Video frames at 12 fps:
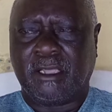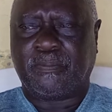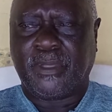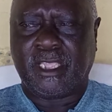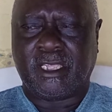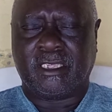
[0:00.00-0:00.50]

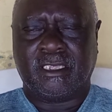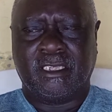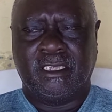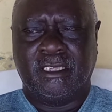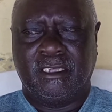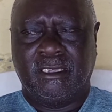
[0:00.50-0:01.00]
pet,
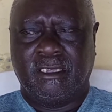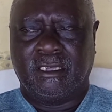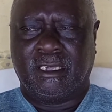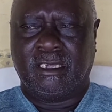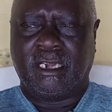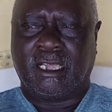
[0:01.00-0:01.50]

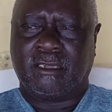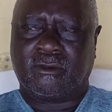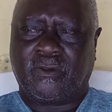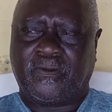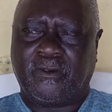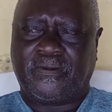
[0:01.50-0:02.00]
and I
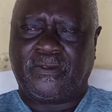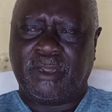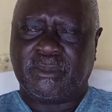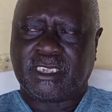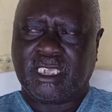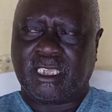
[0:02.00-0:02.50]
go for
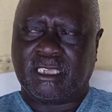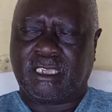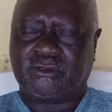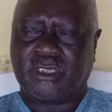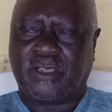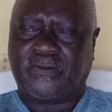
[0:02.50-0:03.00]
friends say,
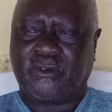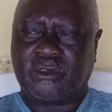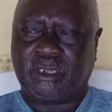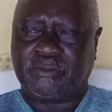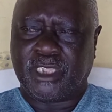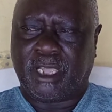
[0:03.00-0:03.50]
soldier for
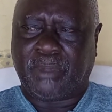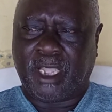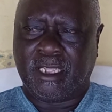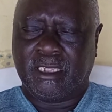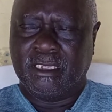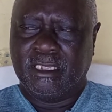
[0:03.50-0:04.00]
not Yaba.
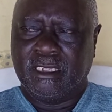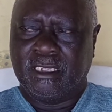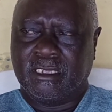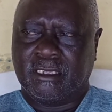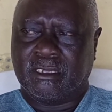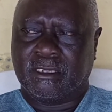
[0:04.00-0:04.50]

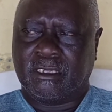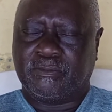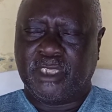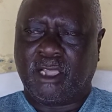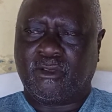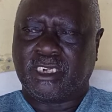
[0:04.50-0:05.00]
The
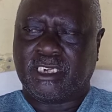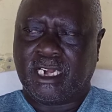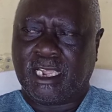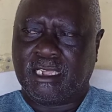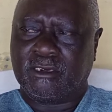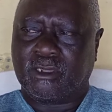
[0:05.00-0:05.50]

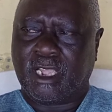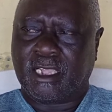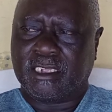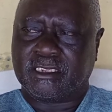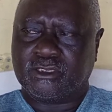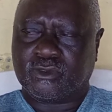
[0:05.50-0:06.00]
Biabotana,
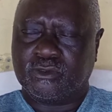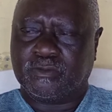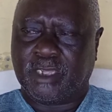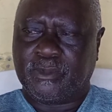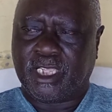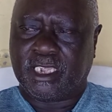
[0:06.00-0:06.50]
Lucacan school,
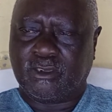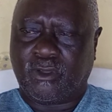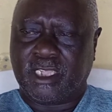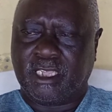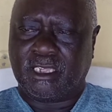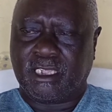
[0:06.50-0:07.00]
baby, I do
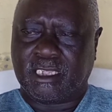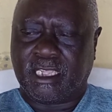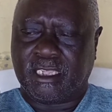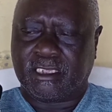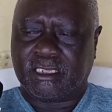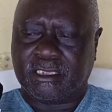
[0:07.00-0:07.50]
a
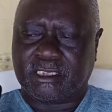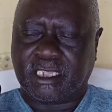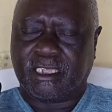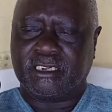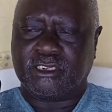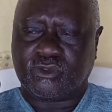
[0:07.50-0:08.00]

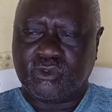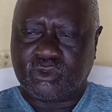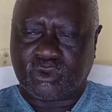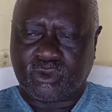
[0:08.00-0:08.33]
secondary school.